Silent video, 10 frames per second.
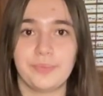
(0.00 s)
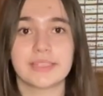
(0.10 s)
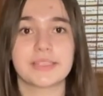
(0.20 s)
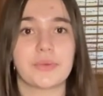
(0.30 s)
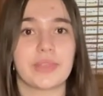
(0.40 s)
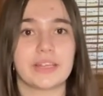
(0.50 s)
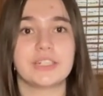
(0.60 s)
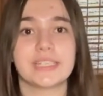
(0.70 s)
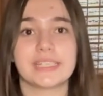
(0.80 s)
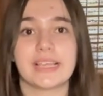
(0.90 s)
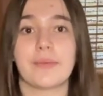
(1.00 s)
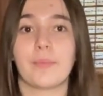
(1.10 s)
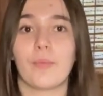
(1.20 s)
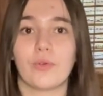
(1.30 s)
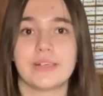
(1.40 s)
So there is a
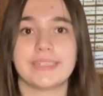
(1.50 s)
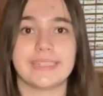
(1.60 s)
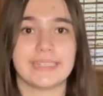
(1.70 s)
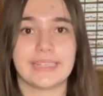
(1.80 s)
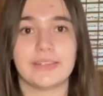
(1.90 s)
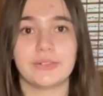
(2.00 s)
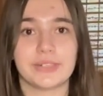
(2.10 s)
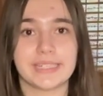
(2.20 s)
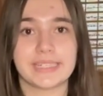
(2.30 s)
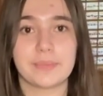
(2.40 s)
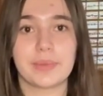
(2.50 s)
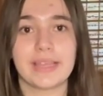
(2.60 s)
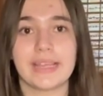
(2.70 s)
more detailed recipe